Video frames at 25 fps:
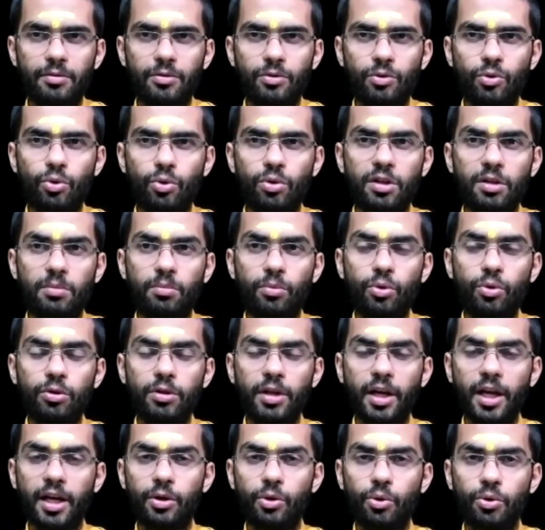to remove
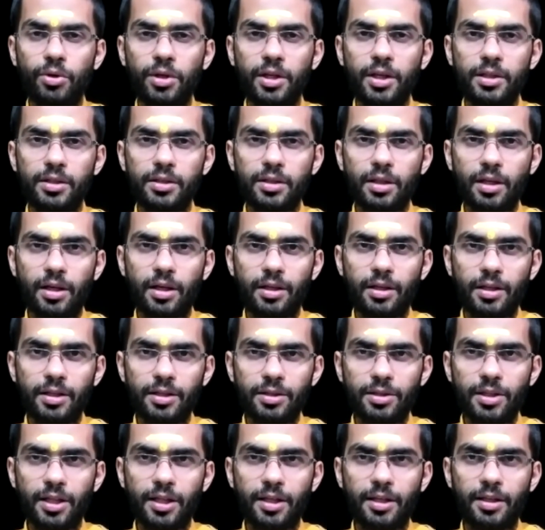the erroneous
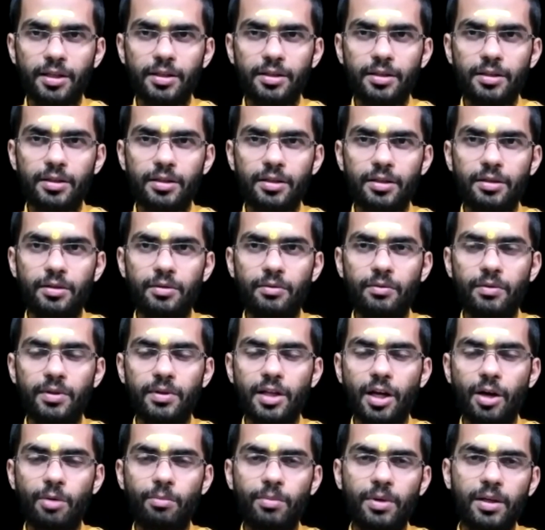conditionings which
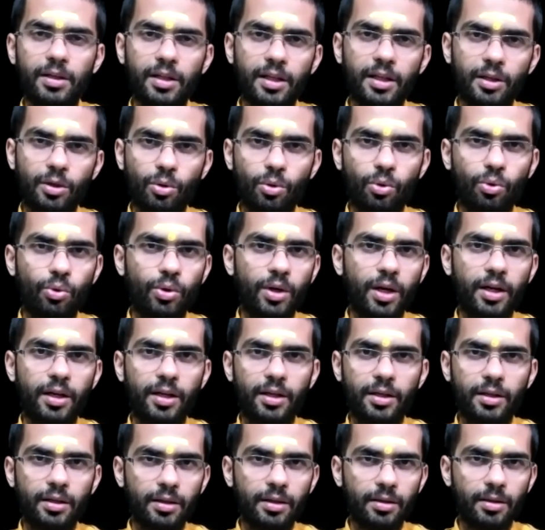have been included
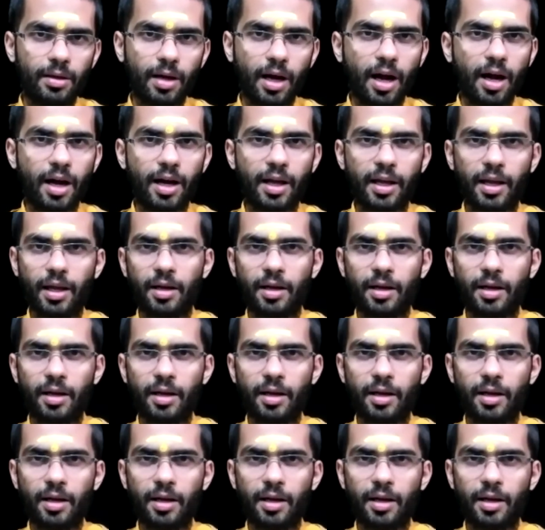in I.